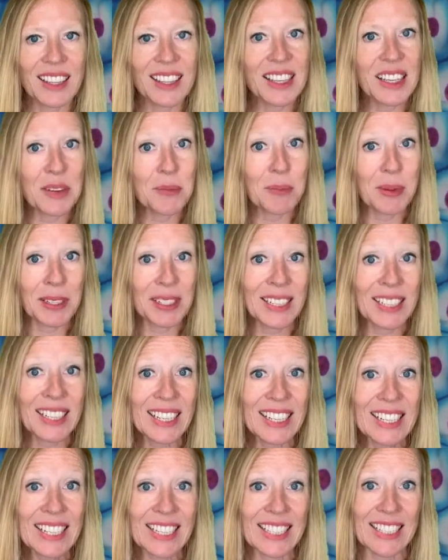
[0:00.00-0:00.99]
The
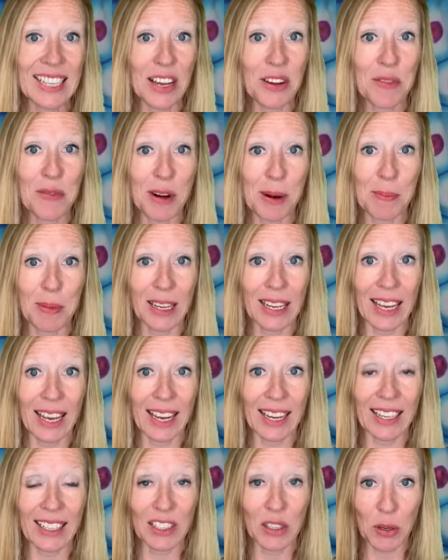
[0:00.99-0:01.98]
ability to
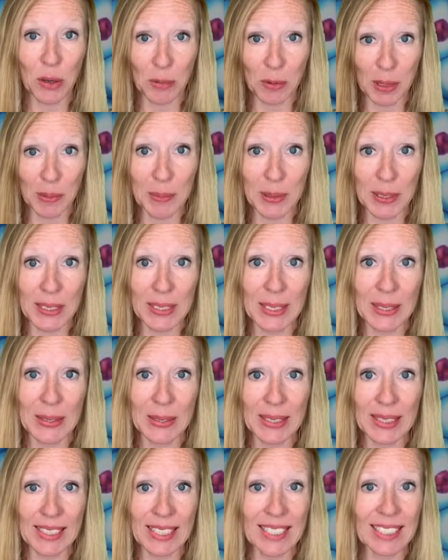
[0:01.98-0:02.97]
self-replicate or
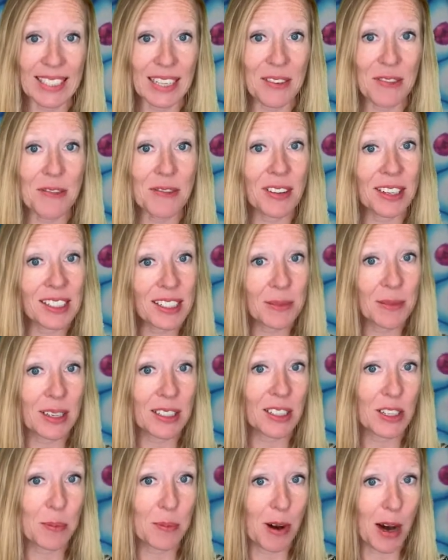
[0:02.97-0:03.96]
reproduce is a
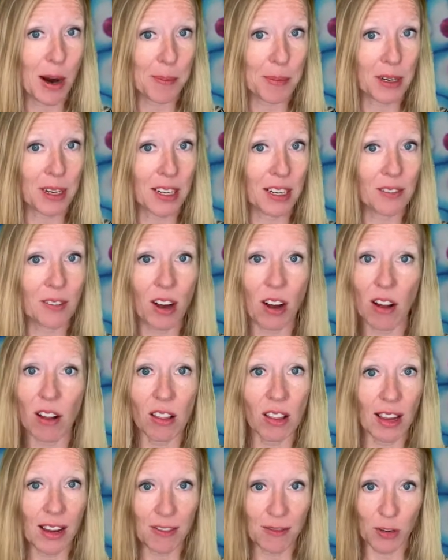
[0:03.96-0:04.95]
fundamental property of all
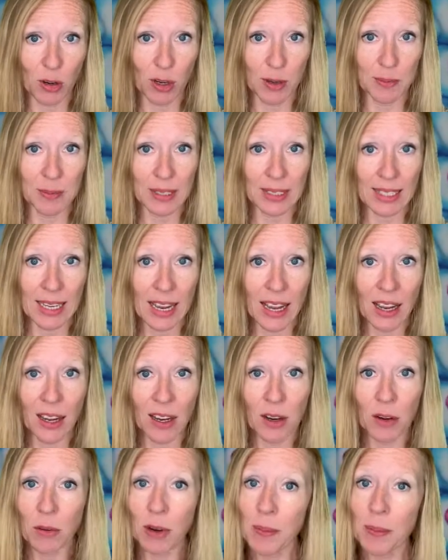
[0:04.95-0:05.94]
life forms.
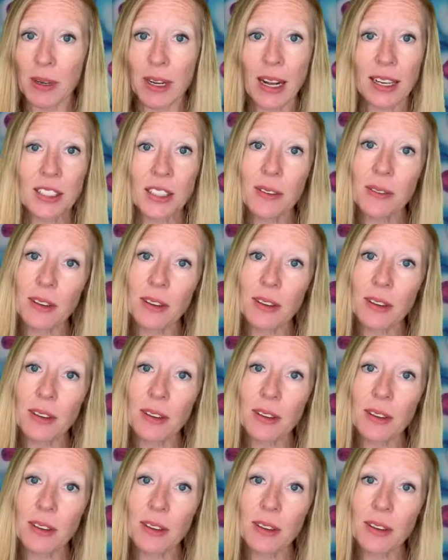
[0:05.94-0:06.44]
Reproduction